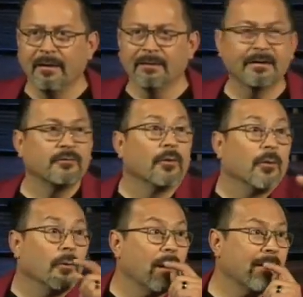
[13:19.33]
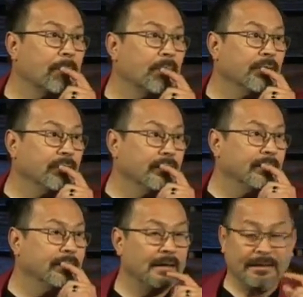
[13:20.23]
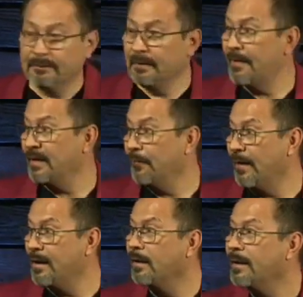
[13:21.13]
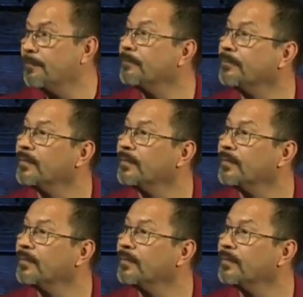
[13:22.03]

It's like don't go around that person he doesn't have any rain on him.